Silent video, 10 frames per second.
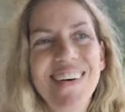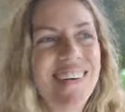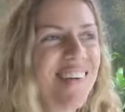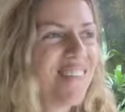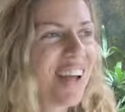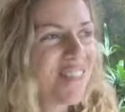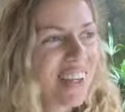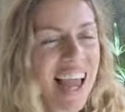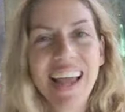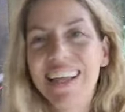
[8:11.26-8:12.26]
or it might
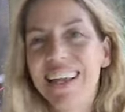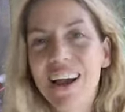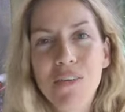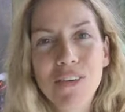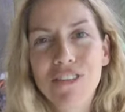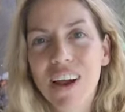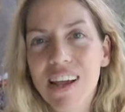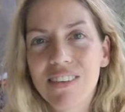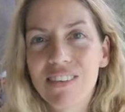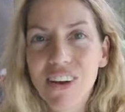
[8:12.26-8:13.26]
be hanging out with
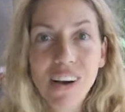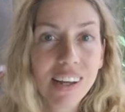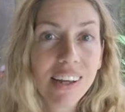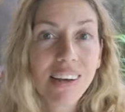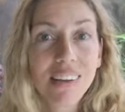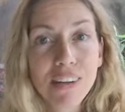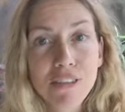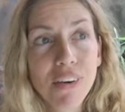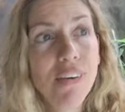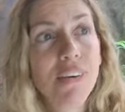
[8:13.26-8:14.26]
friends, talking on the
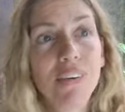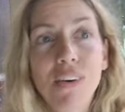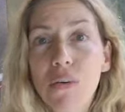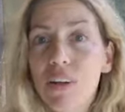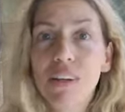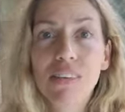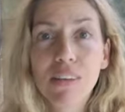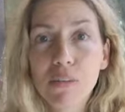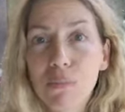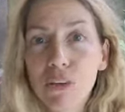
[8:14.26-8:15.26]
phone, going to
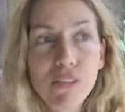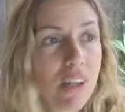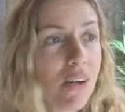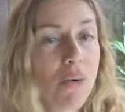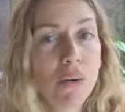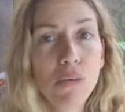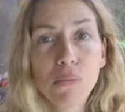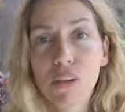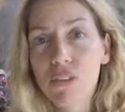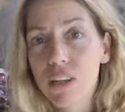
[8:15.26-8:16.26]
see a movie, going to a
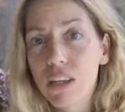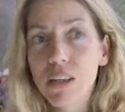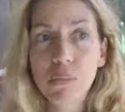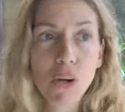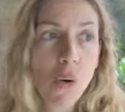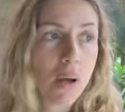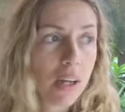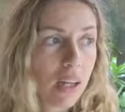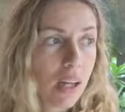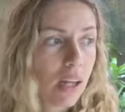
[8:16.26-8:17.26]
museum,
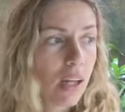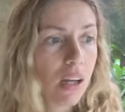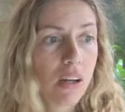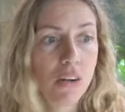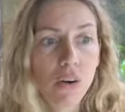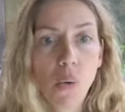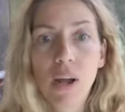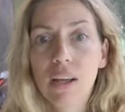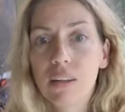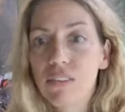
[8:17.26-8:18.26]
going,
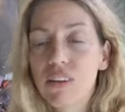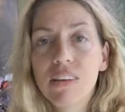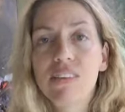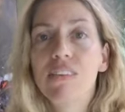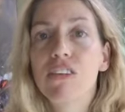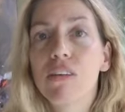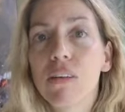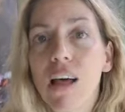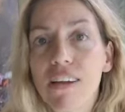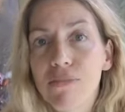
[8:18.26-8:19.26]
going to listen to
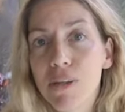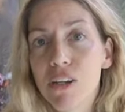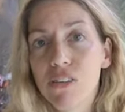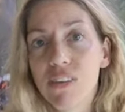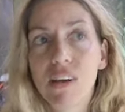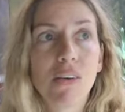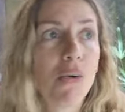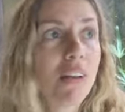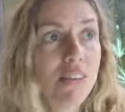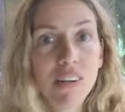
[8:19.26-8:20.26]
live music,
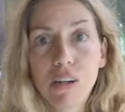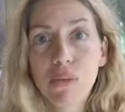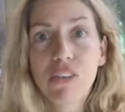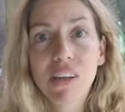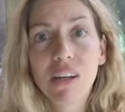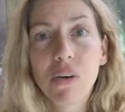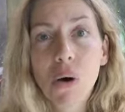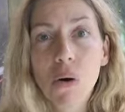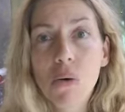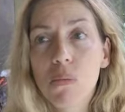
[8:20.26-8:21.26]
or listening to music at
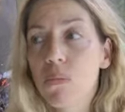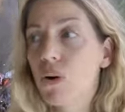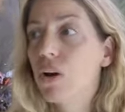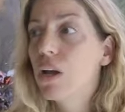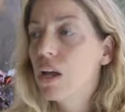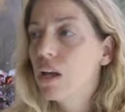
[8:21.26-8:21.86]
home, or